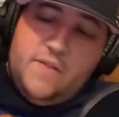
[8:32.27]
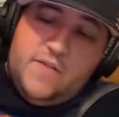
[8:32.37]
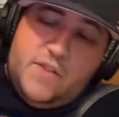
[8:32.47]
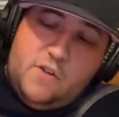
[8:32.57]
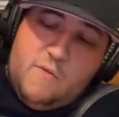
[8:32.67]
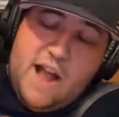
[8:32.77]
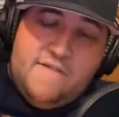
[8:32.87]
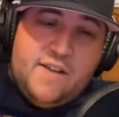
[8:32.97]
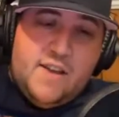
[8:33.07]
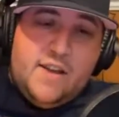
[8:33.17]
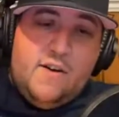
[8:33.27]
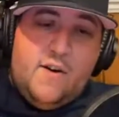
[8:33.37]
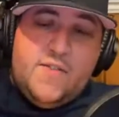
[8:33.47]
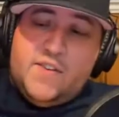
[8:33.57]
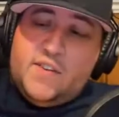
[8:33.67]
graphicing
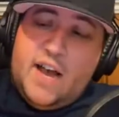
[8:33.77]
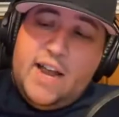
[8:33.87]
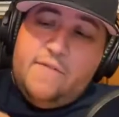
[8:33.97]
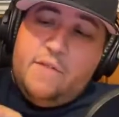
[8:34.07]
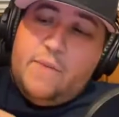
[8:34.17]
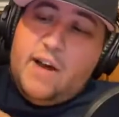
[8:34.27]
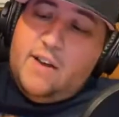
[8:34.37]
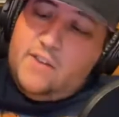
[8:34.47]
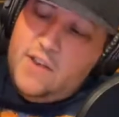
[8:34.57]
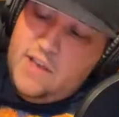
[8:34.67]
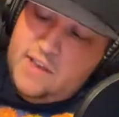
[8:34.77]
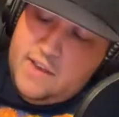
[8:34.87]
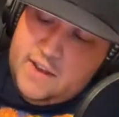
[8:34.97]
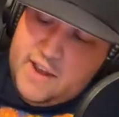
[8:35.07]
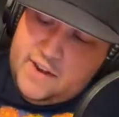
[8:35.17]
on the side of the box,
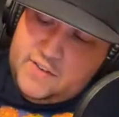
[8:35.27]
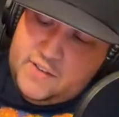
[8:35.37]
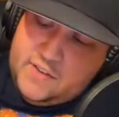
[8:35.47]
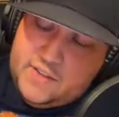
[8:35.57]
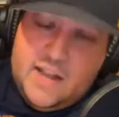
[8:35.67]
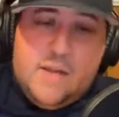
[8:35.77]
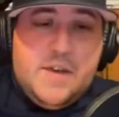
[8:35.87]
you can kind of see the slime.